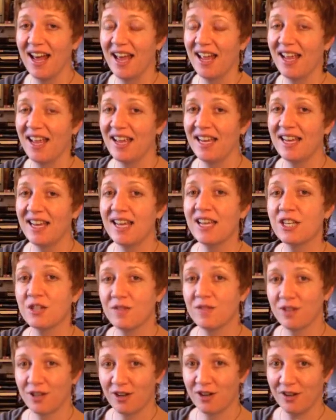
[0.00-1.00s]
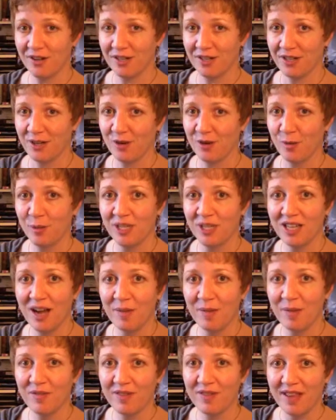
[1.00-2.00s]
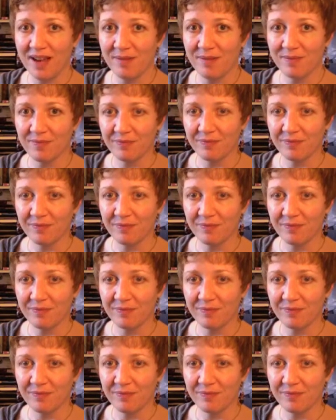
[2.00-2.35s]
in each of the calls, so there will be time for that.